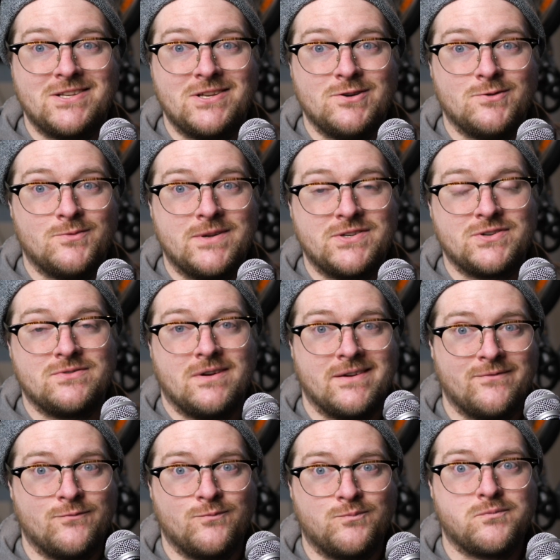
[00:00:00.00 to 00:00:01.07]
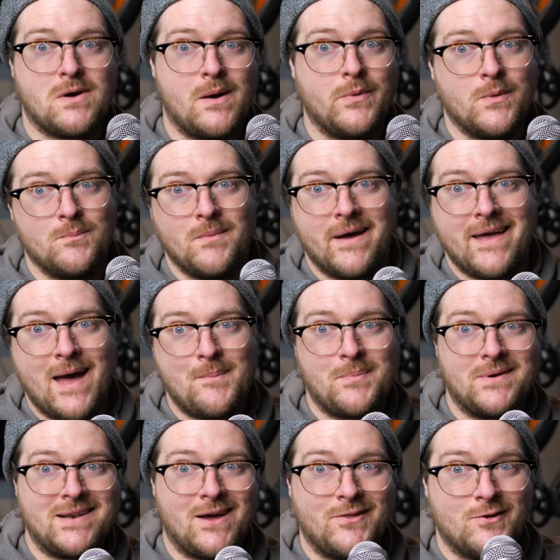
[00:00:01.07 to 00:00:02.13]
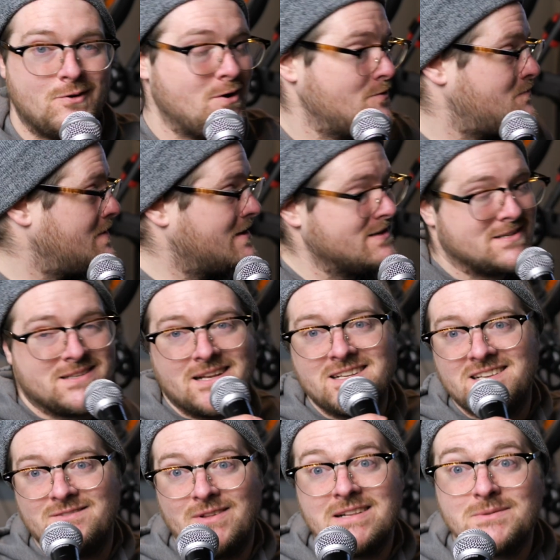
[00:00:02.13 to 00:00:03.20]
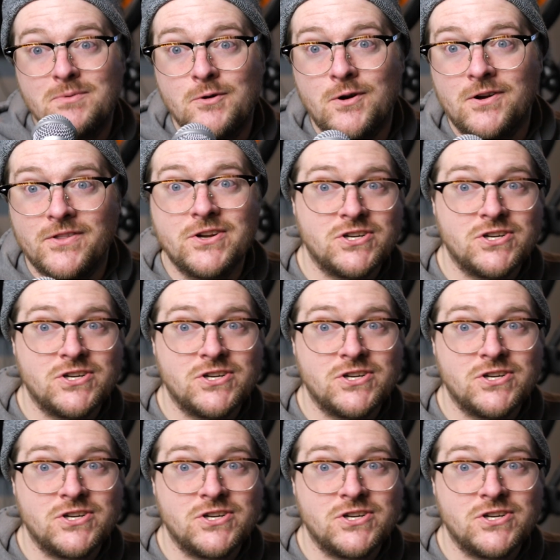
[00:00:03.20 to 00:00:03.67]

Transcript: to, which probably might happen down the road, because let's be real, they're